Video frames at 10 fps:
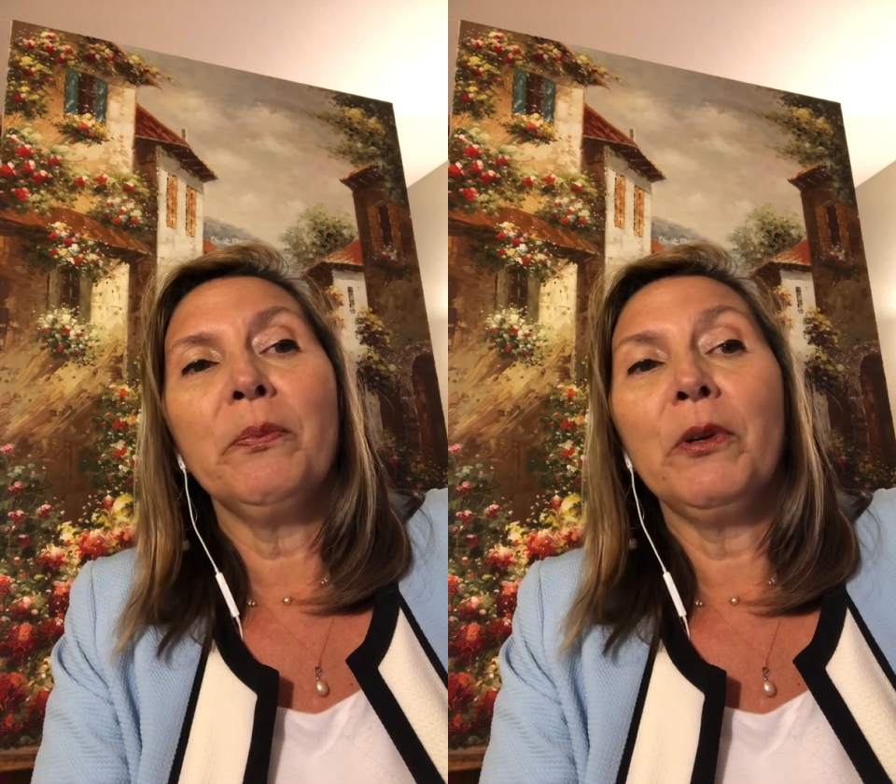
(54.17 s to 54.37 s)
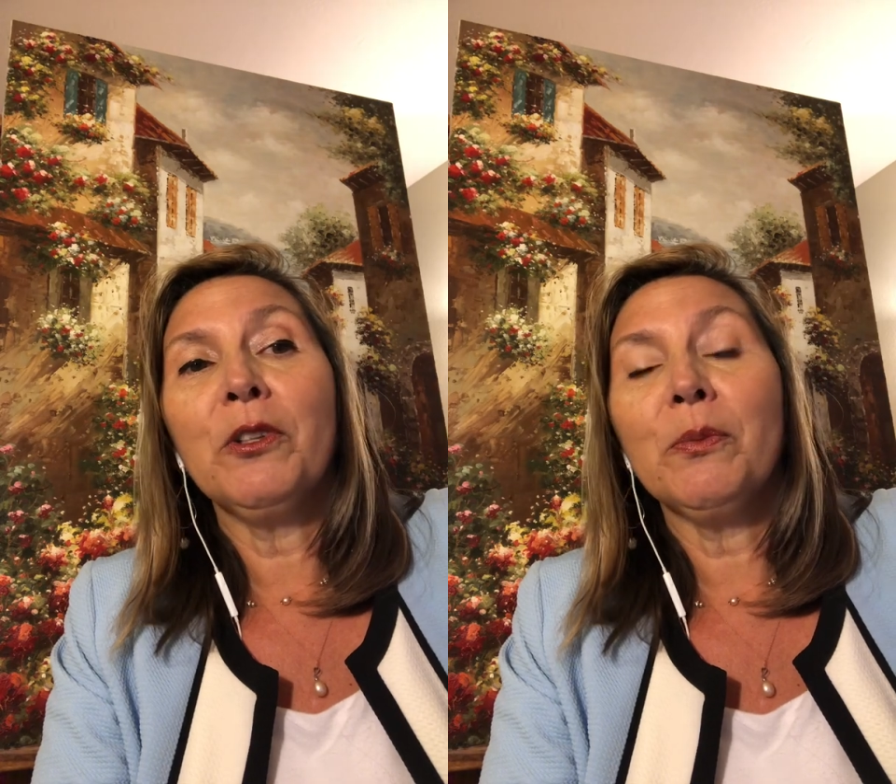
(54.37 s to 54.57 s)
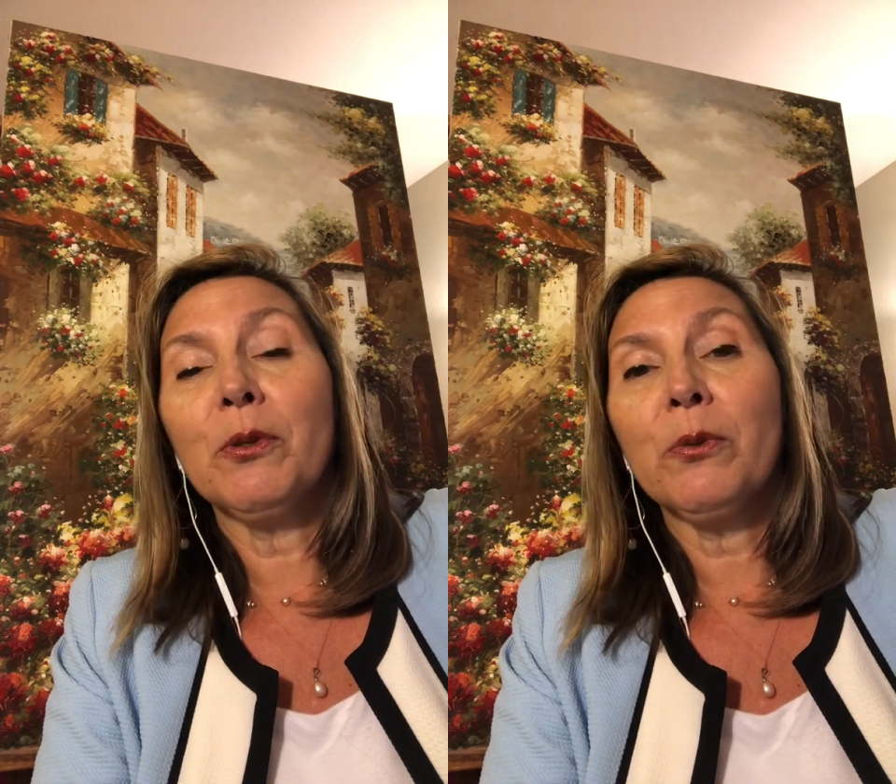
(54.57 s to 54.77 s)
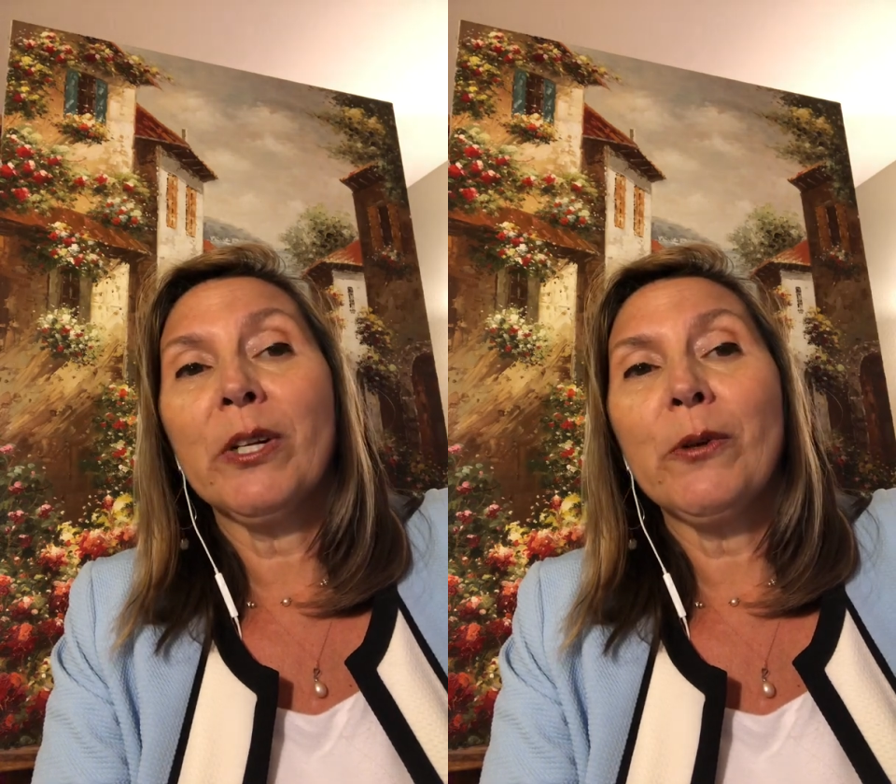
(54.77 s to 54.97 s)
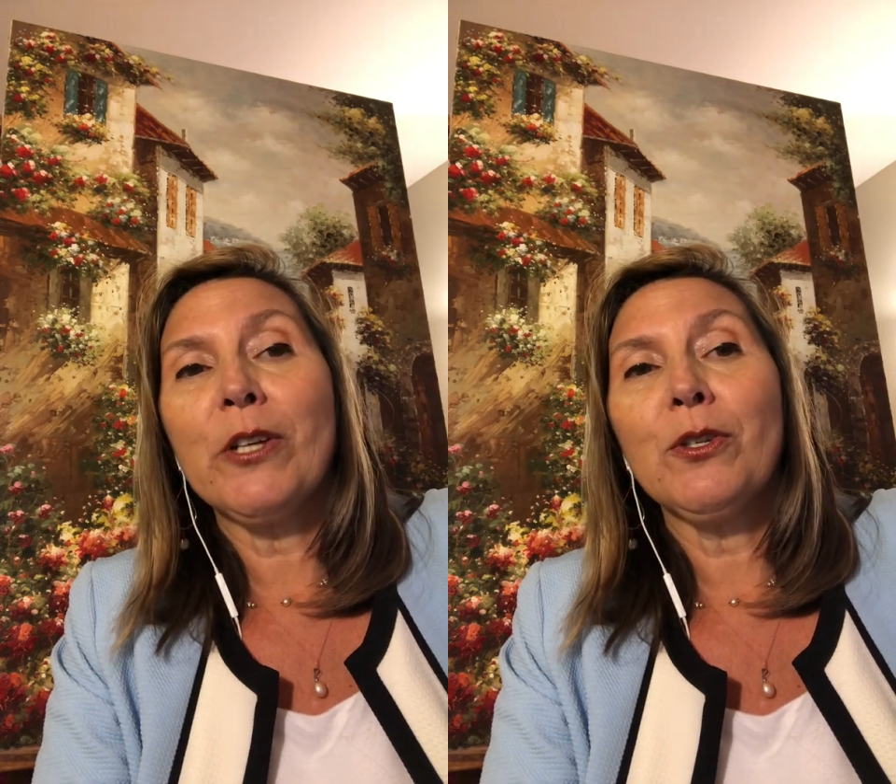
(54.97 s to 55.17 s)
Multiple
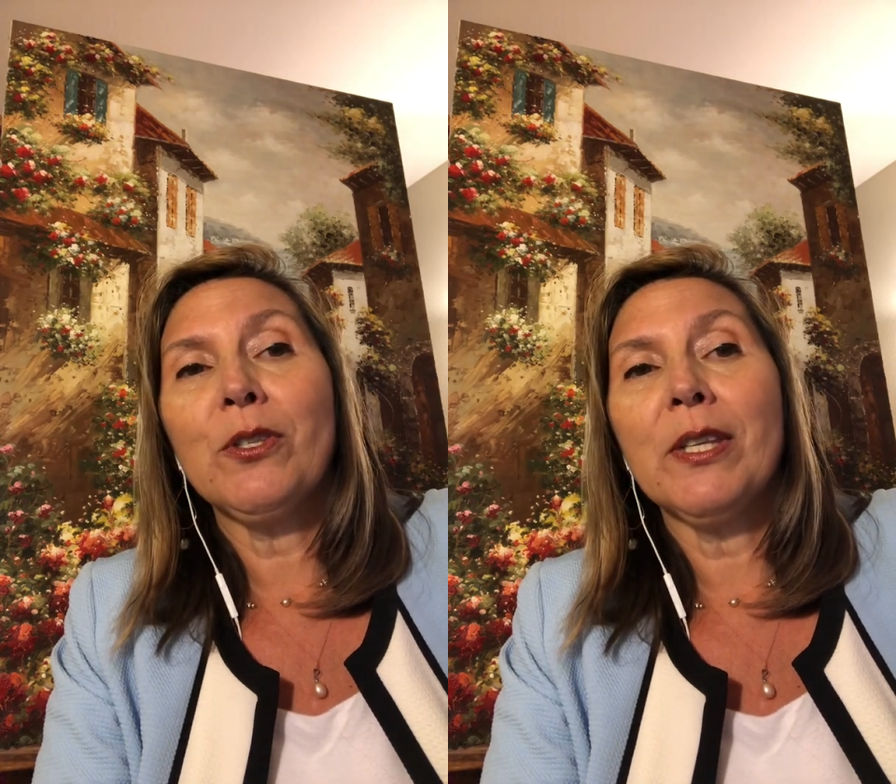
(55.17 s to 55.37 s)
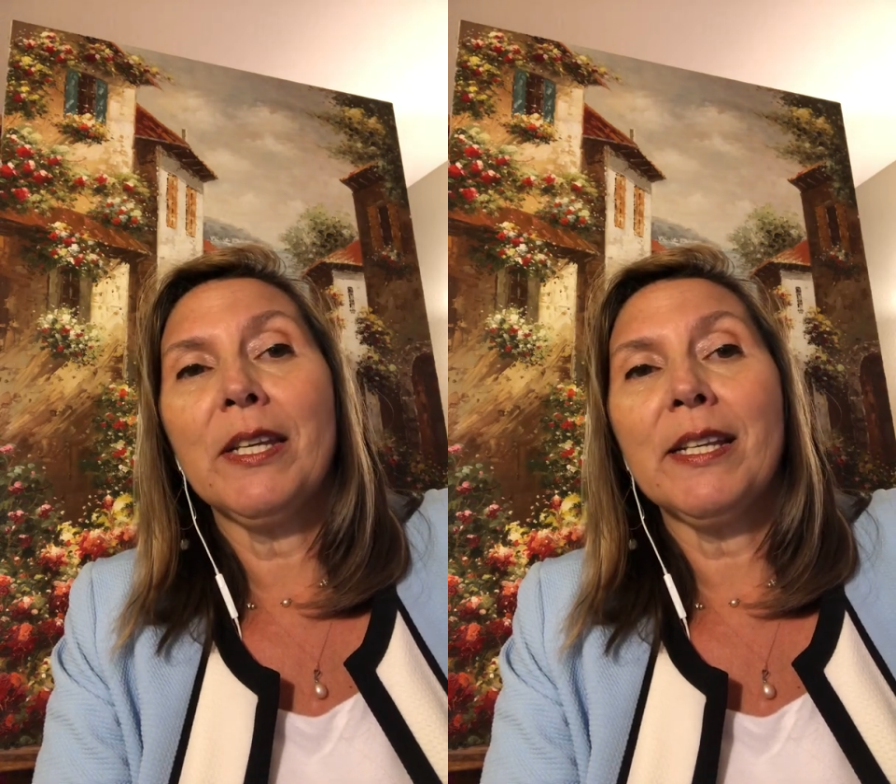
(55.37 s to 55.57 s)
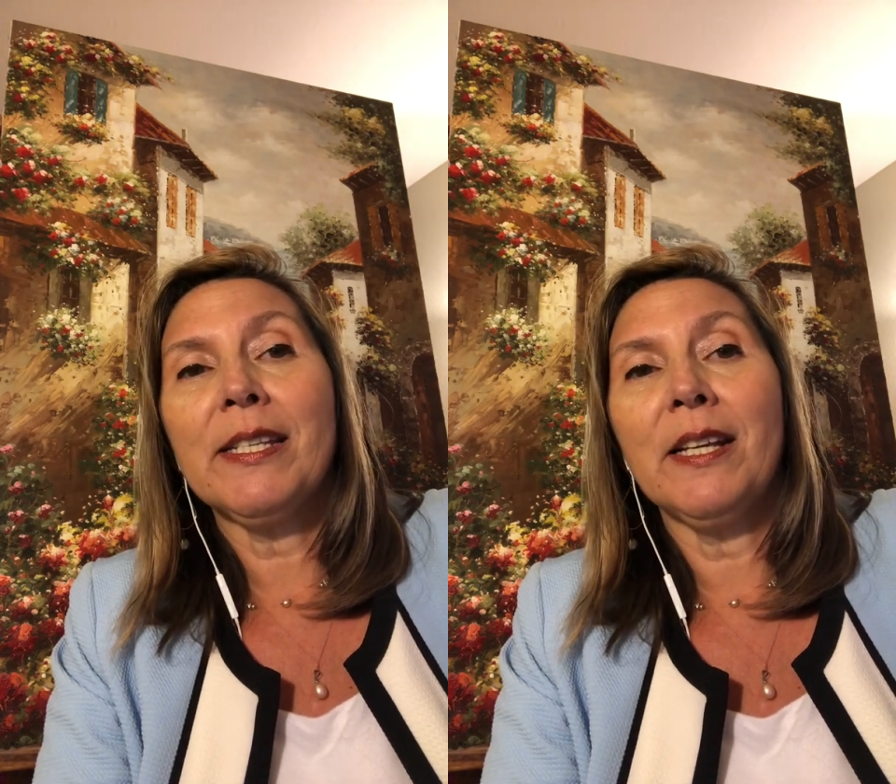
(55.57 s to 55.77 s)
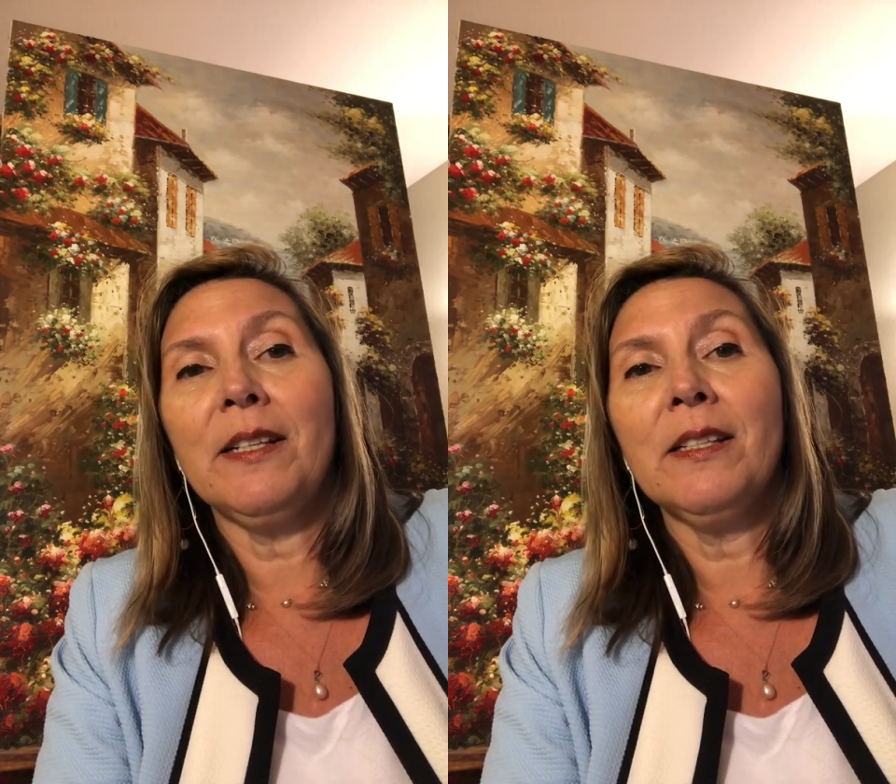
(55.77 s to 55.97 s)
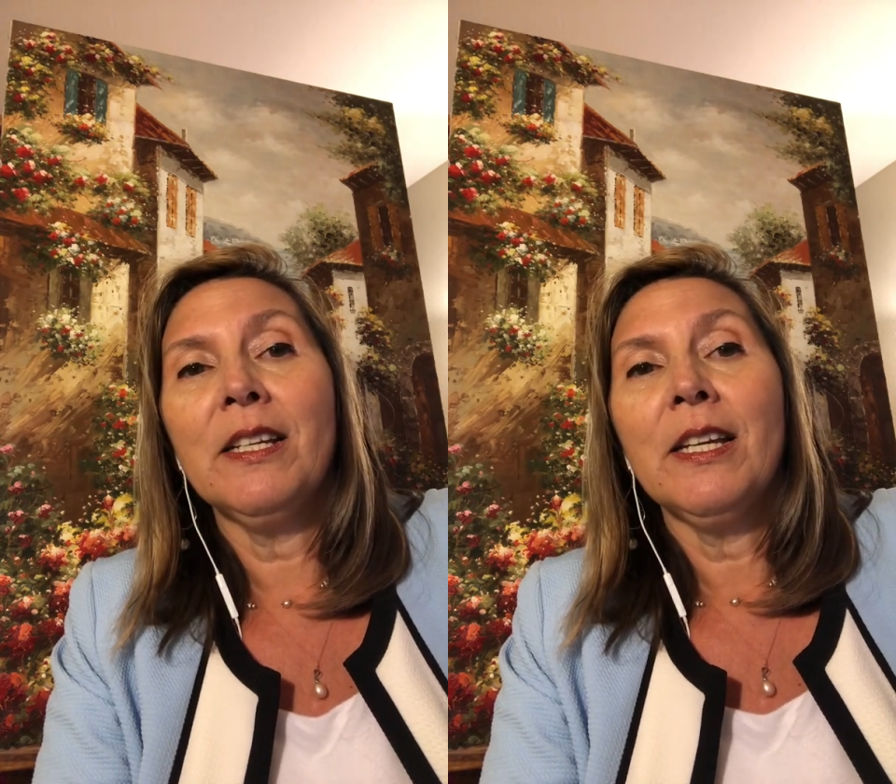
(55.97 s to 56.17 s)
Regressions in Excel